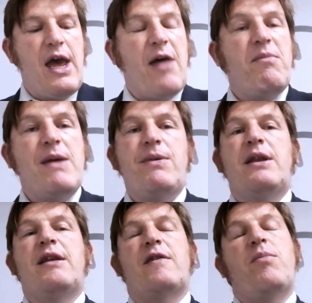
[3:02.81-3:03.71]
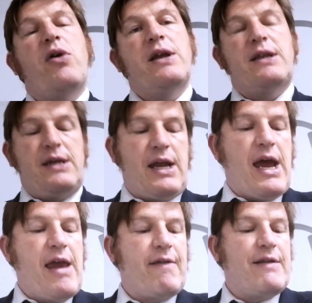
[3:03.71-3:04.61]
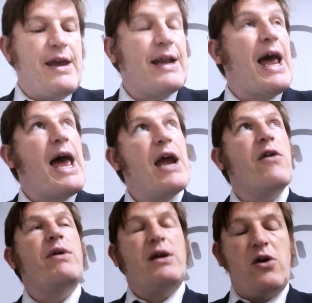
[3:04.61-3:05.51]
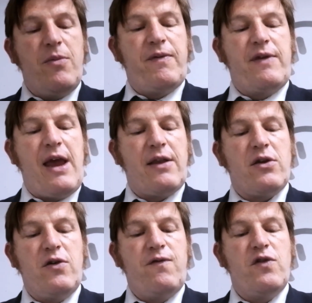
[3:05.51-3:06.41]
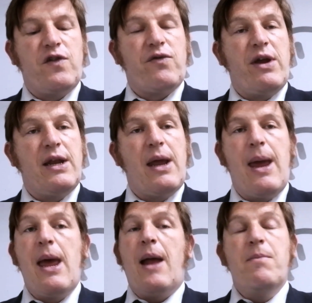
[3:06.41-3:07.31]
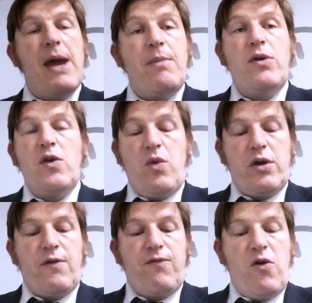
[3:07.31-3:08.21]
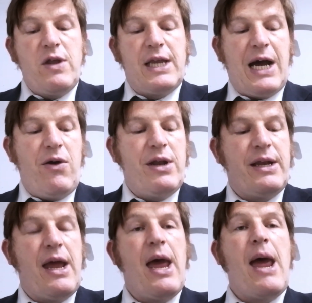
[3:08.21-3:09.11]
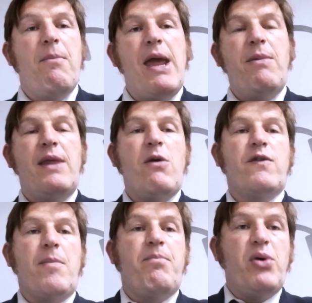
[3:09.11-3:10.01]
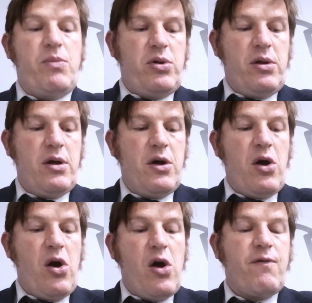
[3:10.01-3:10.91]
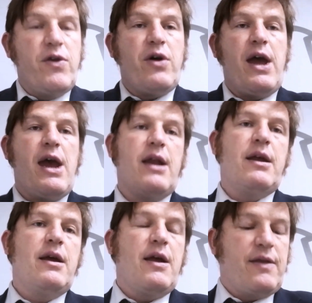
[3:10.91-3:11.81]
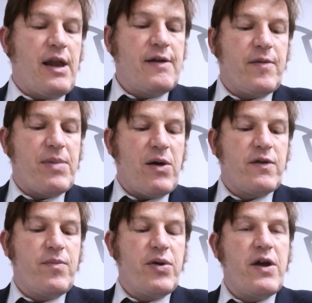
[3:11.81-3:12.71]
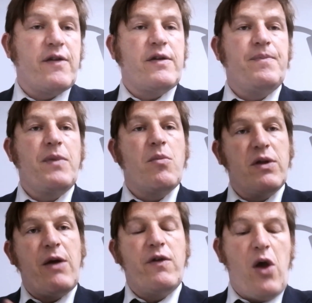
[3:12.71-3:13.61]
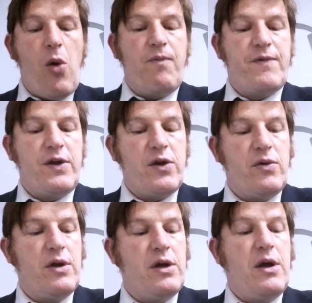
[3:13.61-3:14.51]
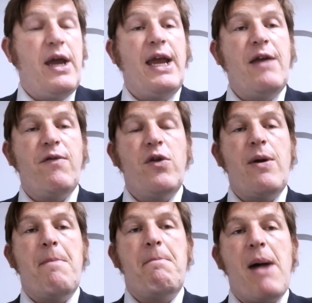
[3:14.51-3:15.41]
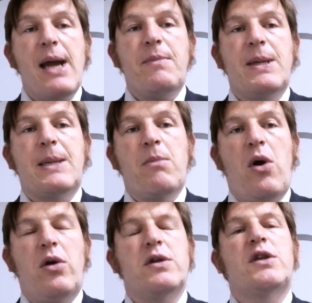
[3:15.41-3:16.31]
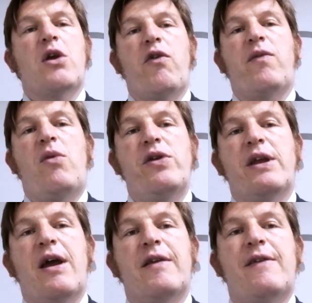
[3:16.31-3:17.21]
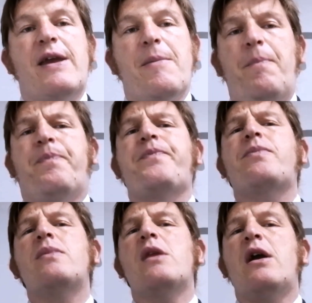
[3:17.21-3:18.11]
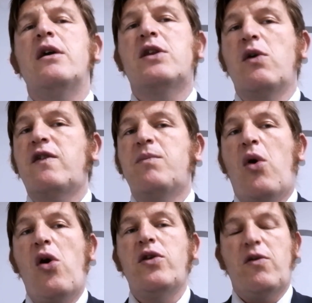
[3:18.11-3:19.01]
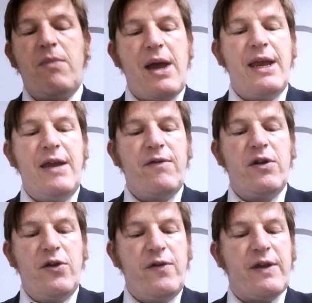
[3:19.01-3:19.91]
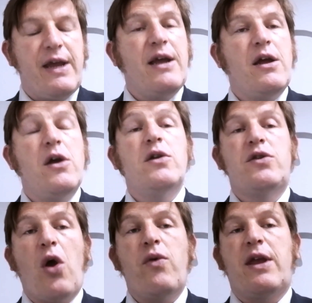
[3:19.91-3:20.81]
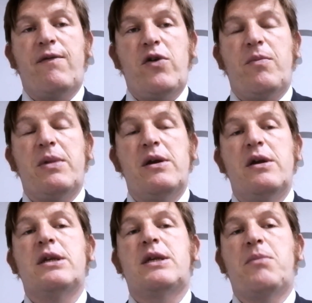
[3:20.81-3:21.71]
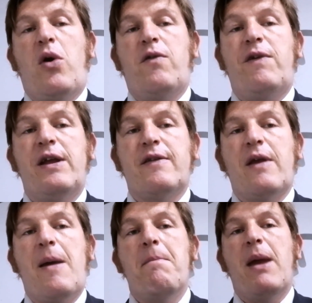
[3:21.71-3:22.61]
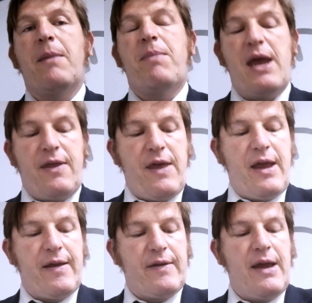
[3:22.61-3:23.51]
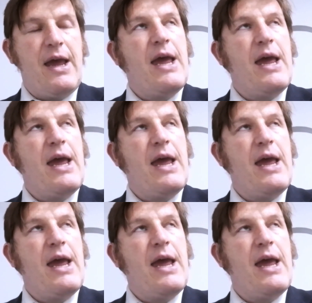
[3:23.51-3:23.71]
And maybe you're disappointed, isolated, angry, upset or frustrated. And maybe you want to throw the towel in. Maybe there is a bubble over your head that is about to burst. But there is hope for you, even though it might be small, so small you can't see it, so small you might even lose it. Don't give up. Small things make big things.